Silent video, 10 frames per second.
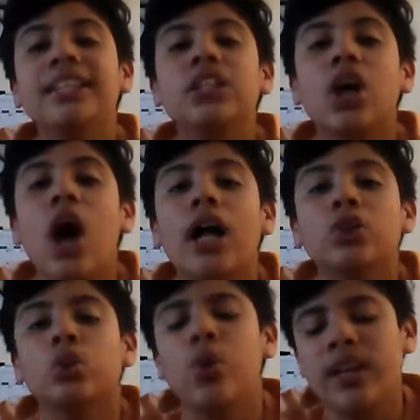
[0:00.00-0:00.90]
This
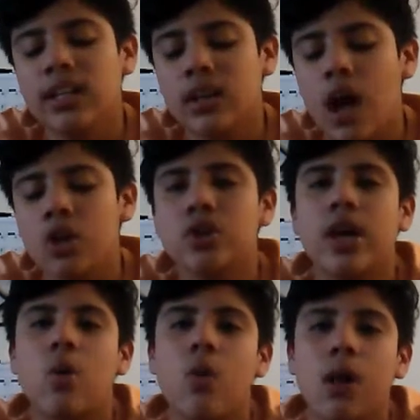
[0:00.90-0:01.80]
costs $20
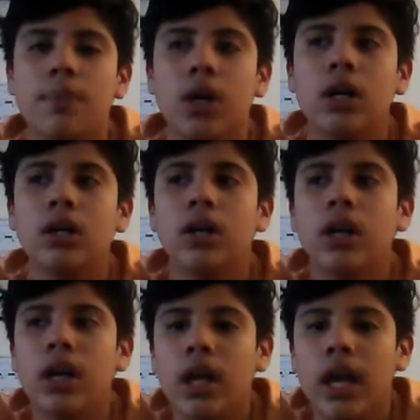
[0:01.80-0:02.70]
at Walmart.
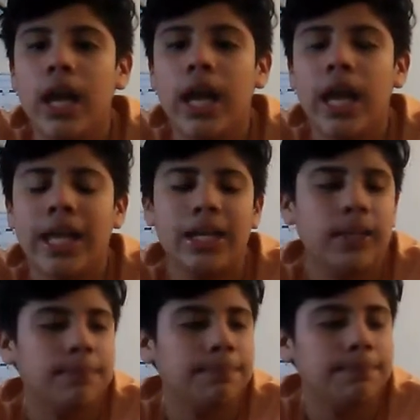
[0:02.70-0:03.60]

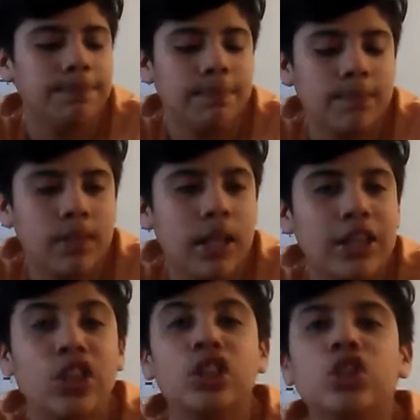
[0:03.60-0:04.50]
And um,
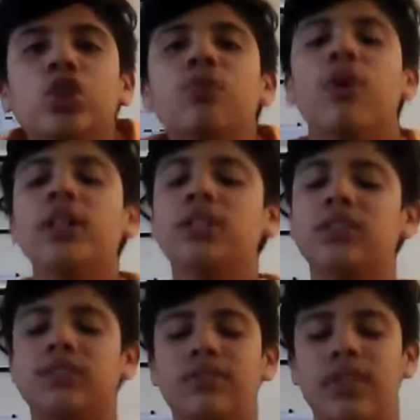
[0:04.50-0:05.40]
there's two
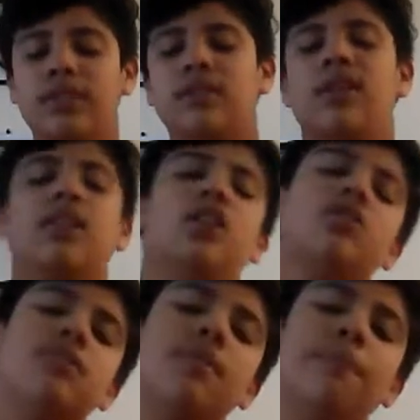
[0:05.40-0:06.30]
versions of these.
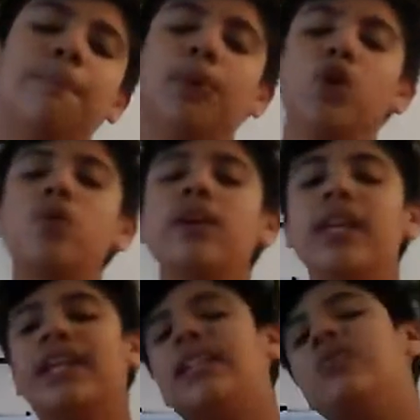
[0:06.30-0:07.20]
There's a blue
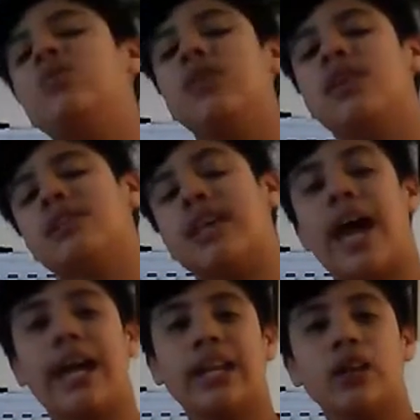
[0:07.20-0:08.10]
one like this one
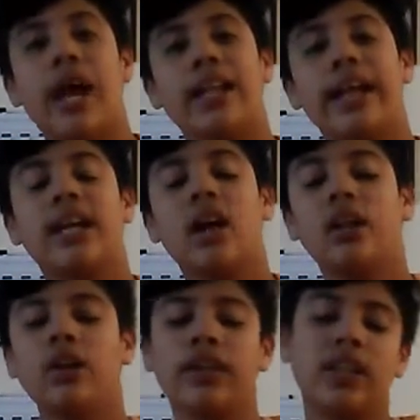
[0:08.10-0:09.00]
because I I like
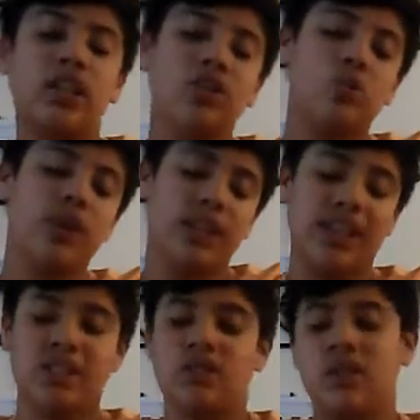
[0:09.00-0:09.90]
color, and then there's
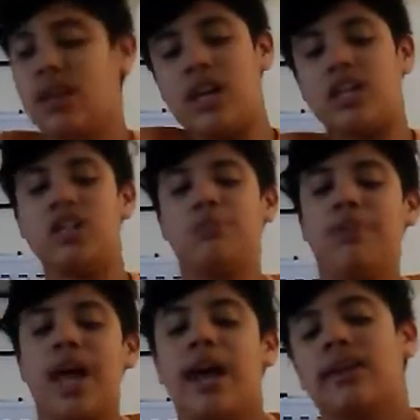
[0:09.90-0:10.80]
one that's
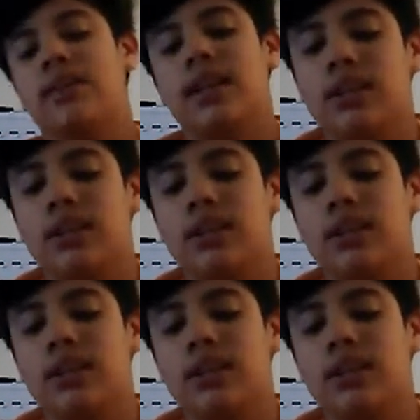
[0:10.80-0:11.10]
just black.